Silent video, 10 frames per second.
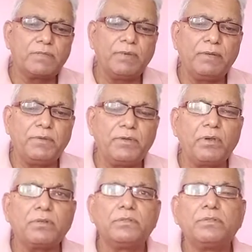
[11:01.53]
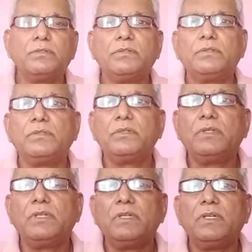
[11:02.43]
when we talk,
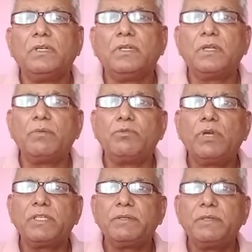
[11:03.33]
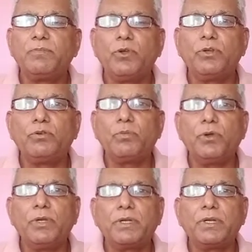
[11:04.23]
WS is point to
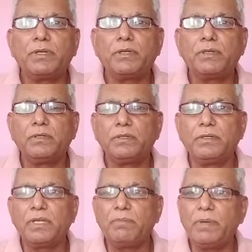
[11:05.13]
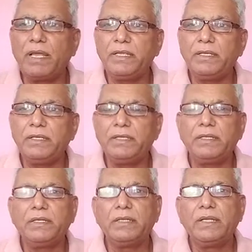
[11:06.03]
point reply,
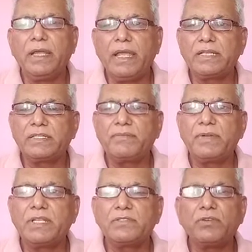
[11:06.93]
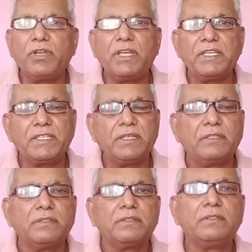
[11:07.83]
acceptance or negation
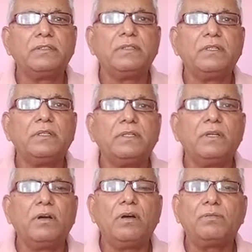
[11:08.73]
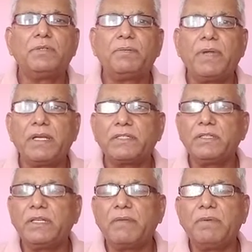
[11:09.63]
of the facts in
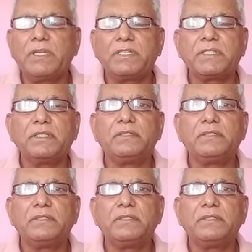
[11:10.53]
the application.